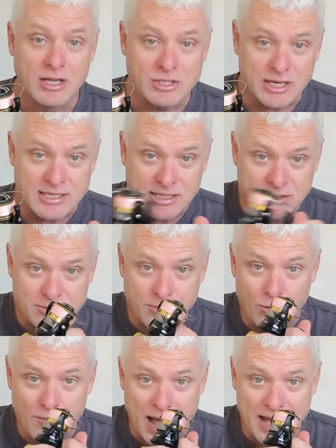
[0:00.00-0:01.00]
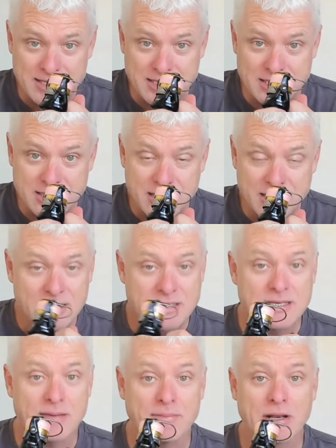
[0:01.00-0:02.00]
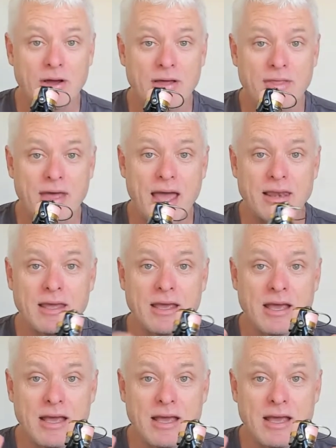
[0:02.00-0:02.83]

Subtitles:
chasing a small bass, something like that,